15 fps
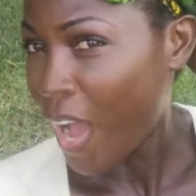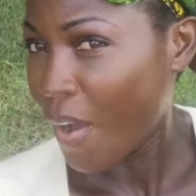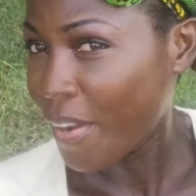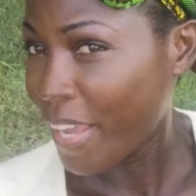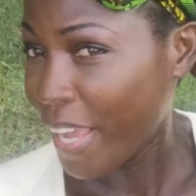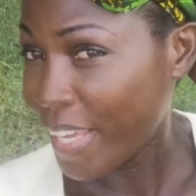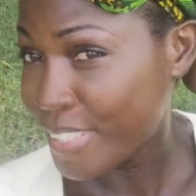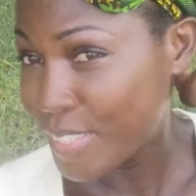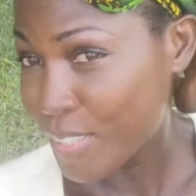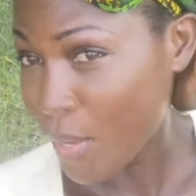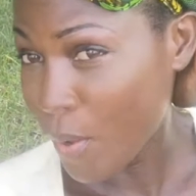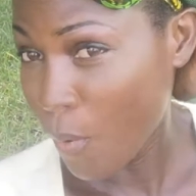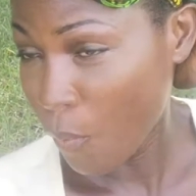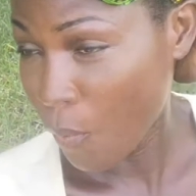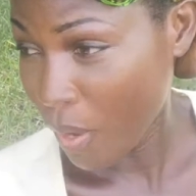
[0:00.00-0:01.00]
Okay,
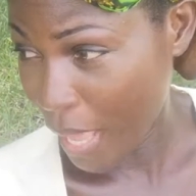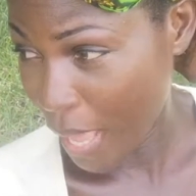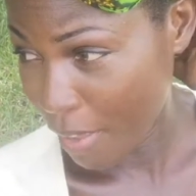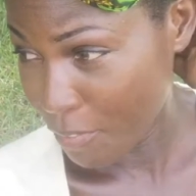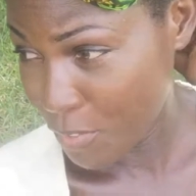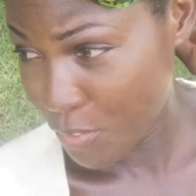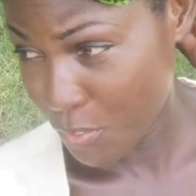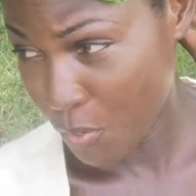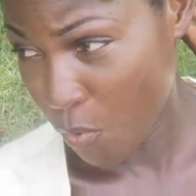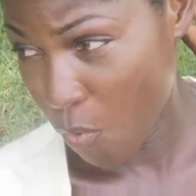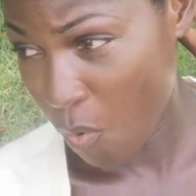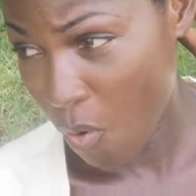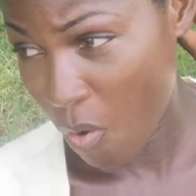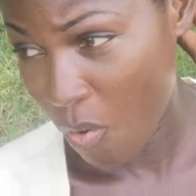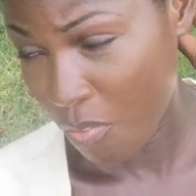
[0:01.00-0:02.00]
so after
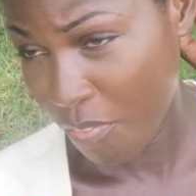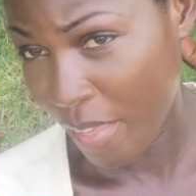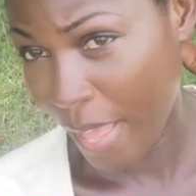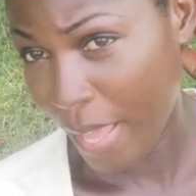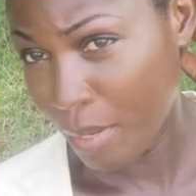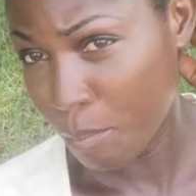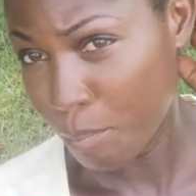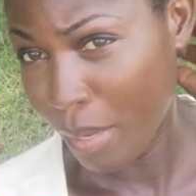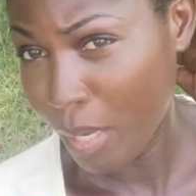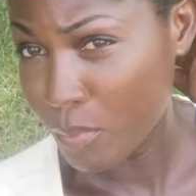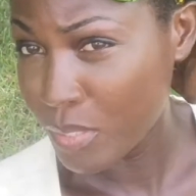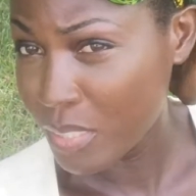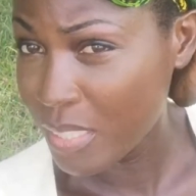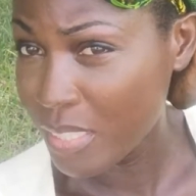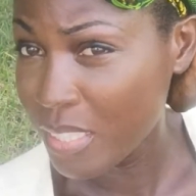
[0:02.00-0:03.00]
all that
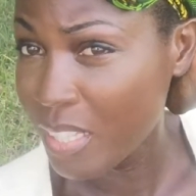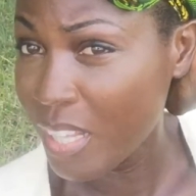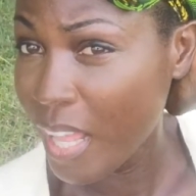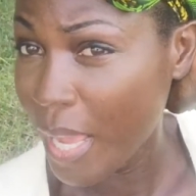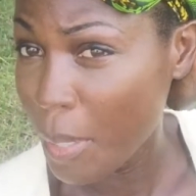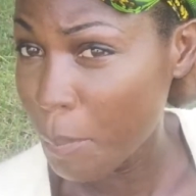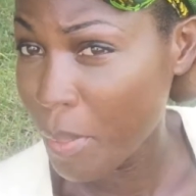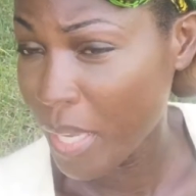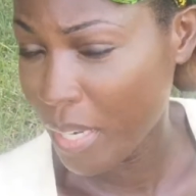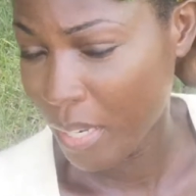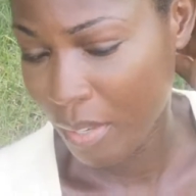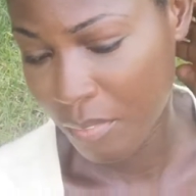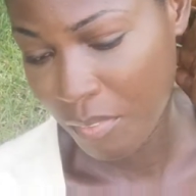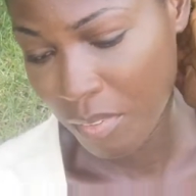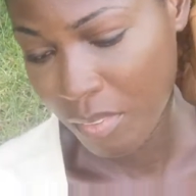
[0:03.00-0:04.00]
mountain climbing
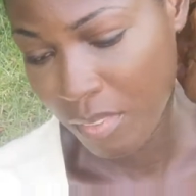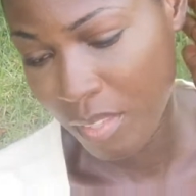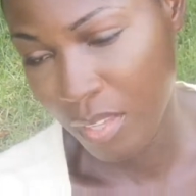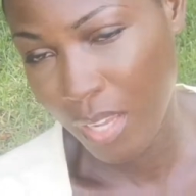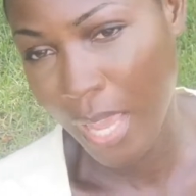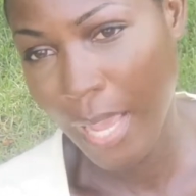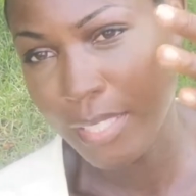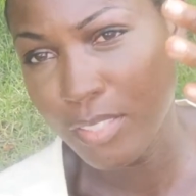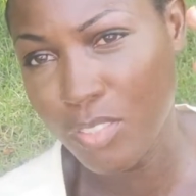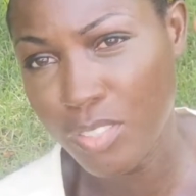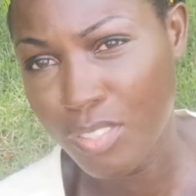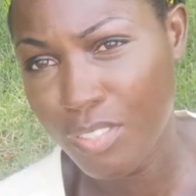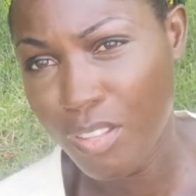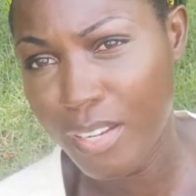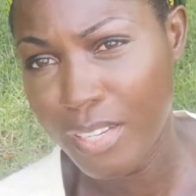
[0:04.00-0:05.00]
and everything, I
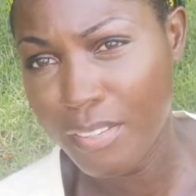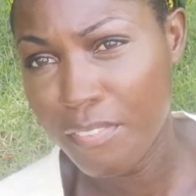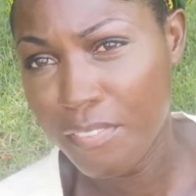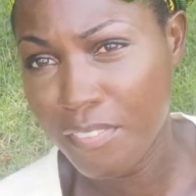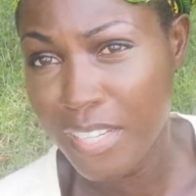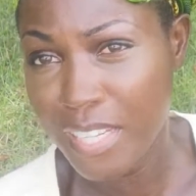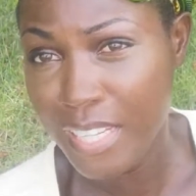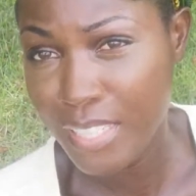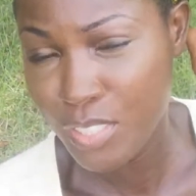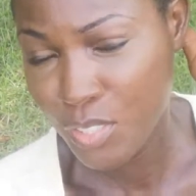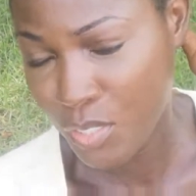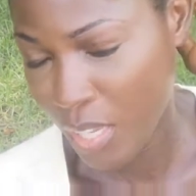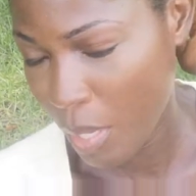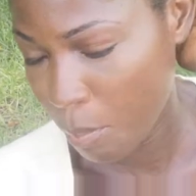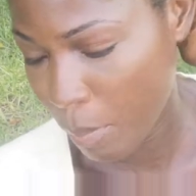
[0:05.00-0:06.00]
just thought it fitting
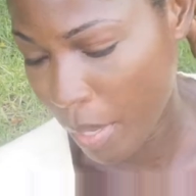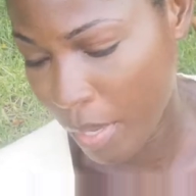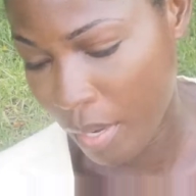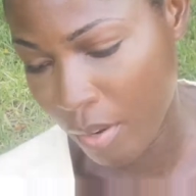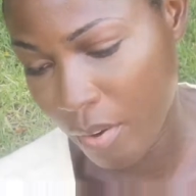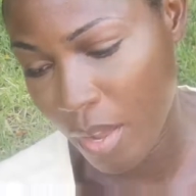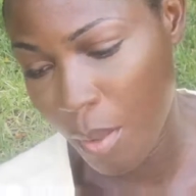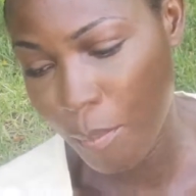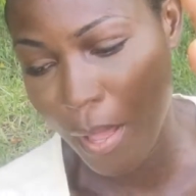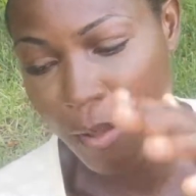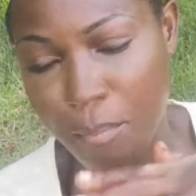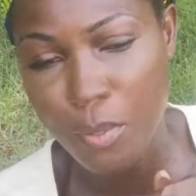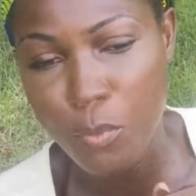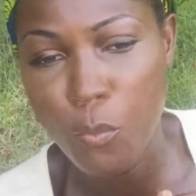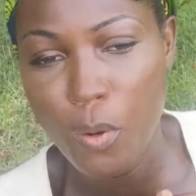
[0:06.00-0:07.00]
to get my hair up.
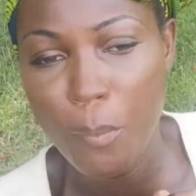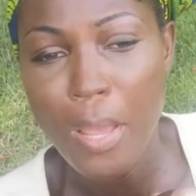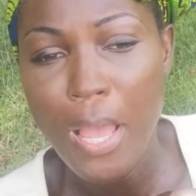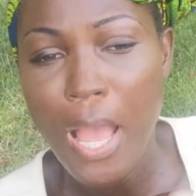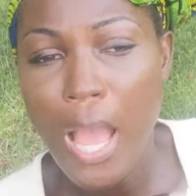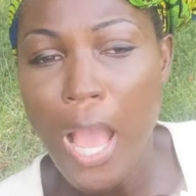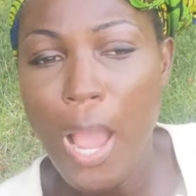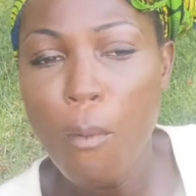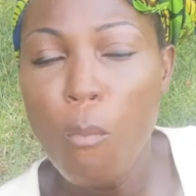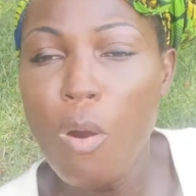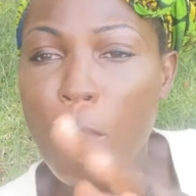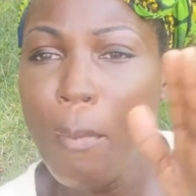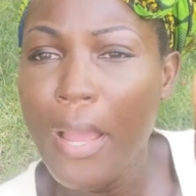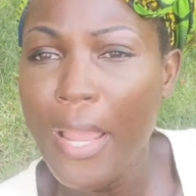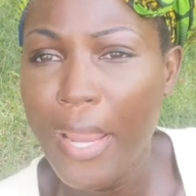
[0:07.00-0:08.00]
I
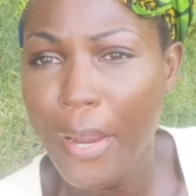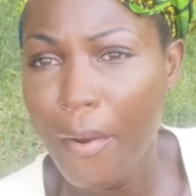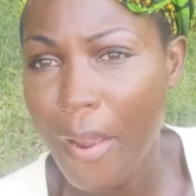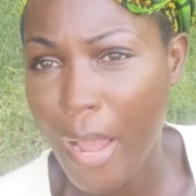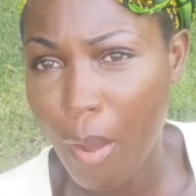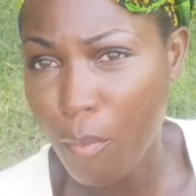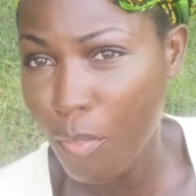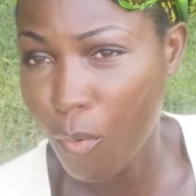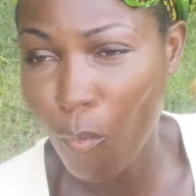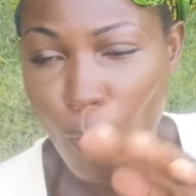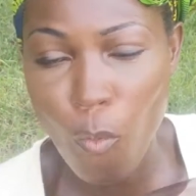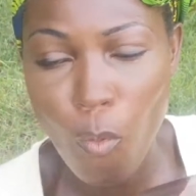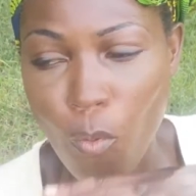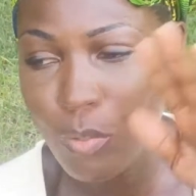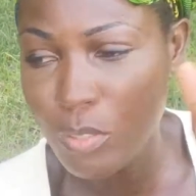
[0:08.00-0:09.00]
wore my hair out the
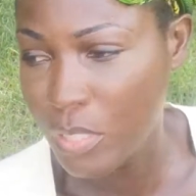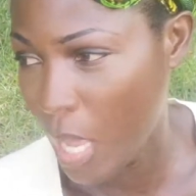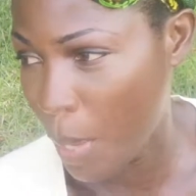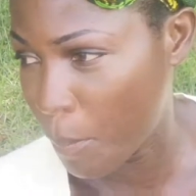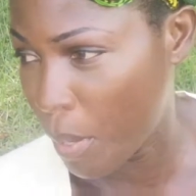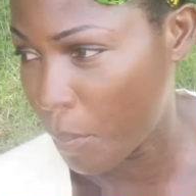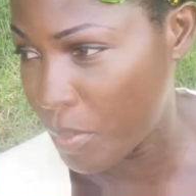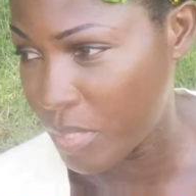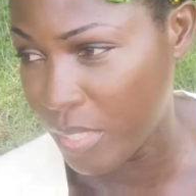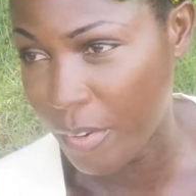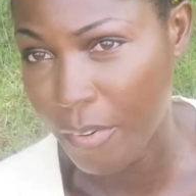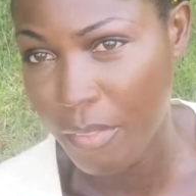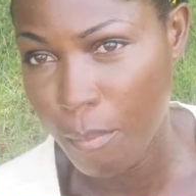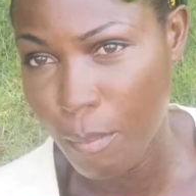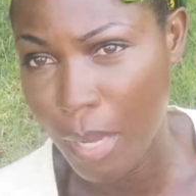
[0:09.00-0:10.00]
whole time I was
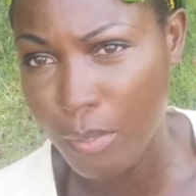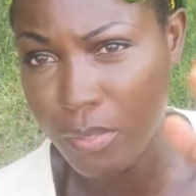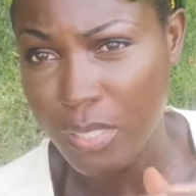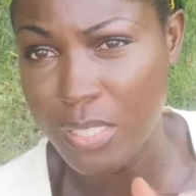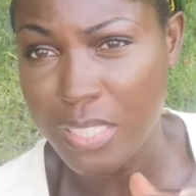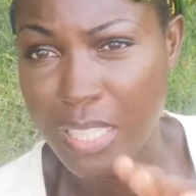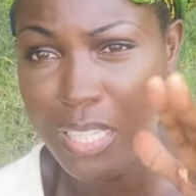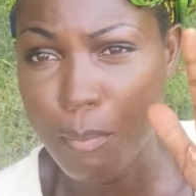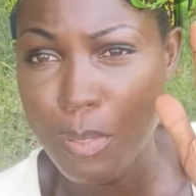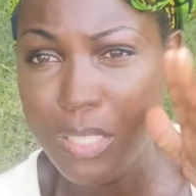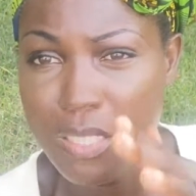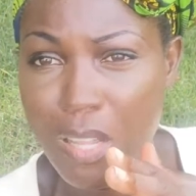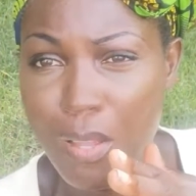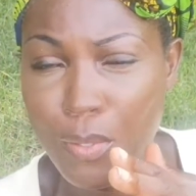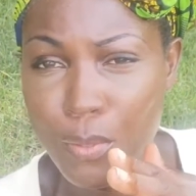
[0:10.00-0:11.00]
there in the mountains, and let me
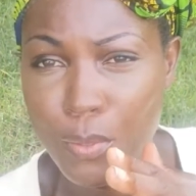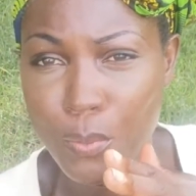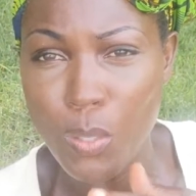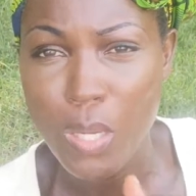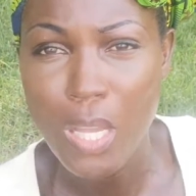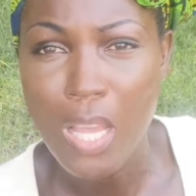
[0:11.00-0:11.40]
tell you,